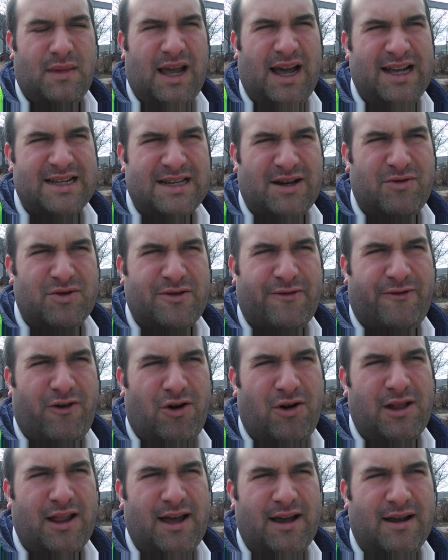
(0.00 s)
as I was
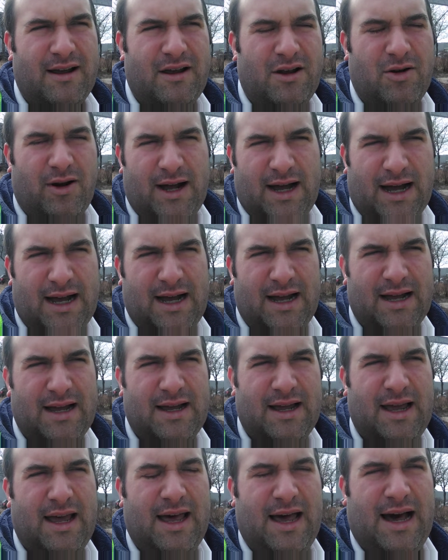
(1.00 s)
falling,
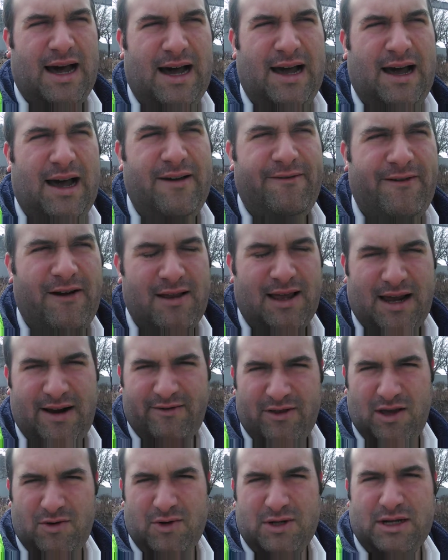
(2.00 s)
I felt like
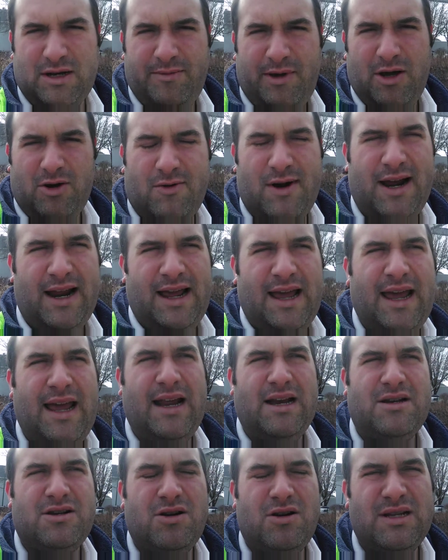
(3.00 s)
everything was going to be all right.
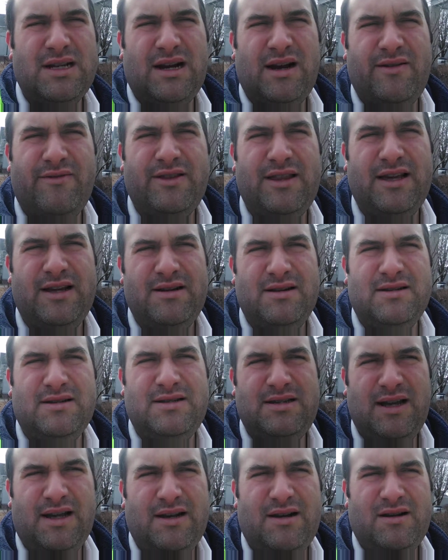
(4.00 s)
Turns out everything
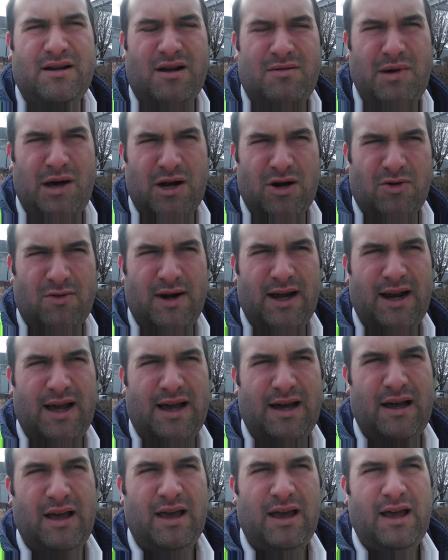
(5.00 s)
did come out all right.
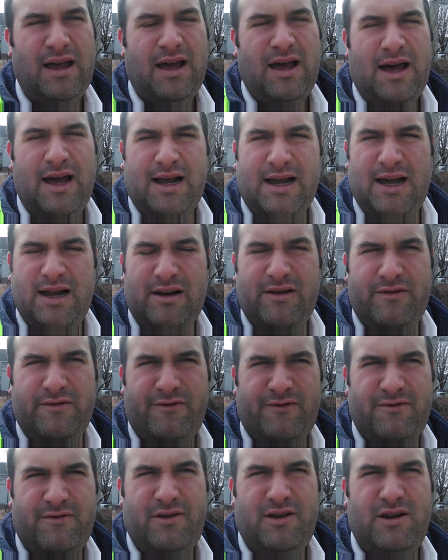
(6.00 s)
I kind
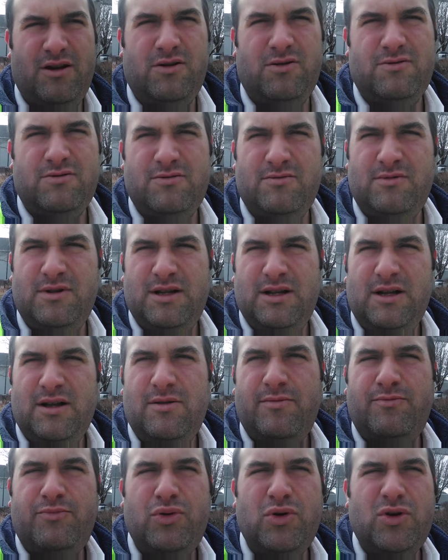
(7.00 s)
of,
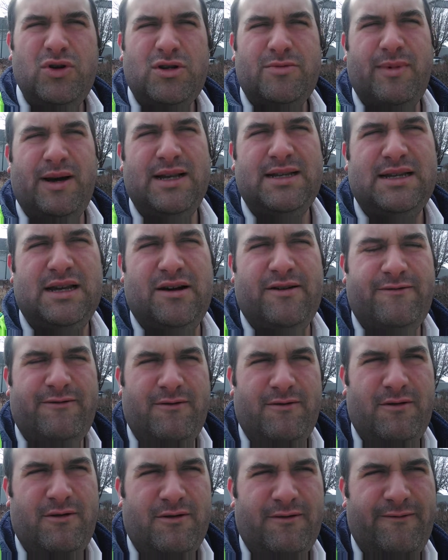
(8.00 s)
bruised myself
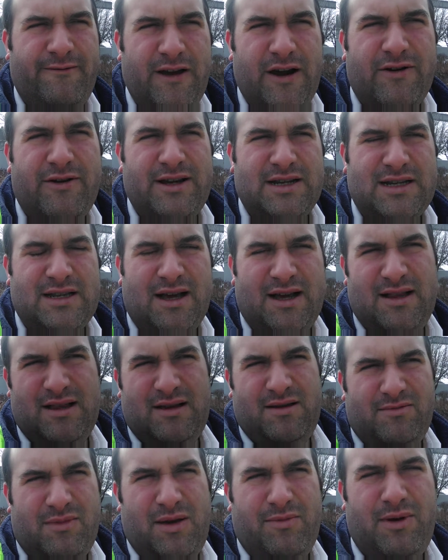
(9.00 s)
very slightly,
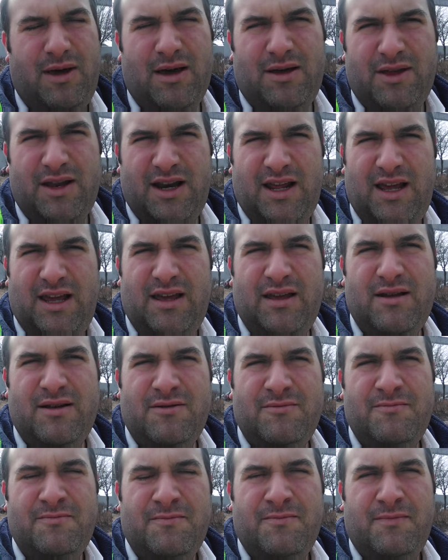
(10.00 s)
maybe on the knee.
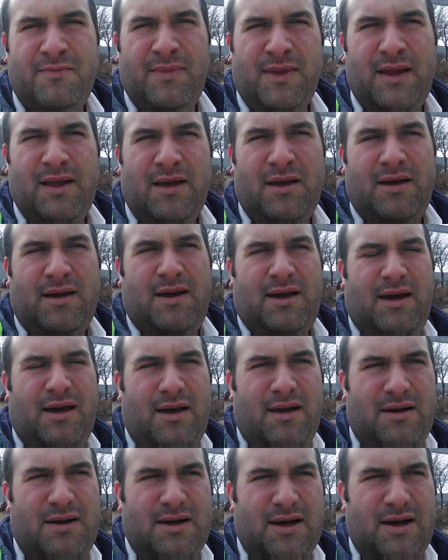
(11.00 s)

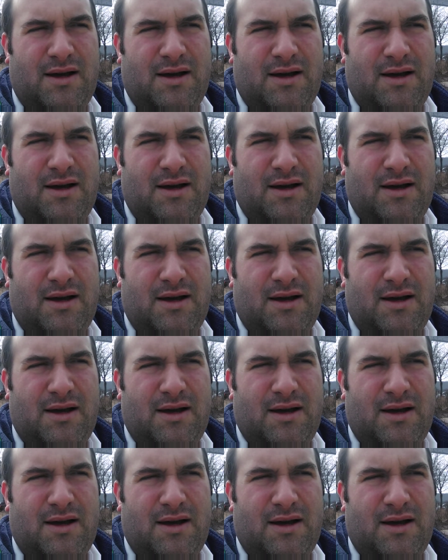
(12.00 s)
And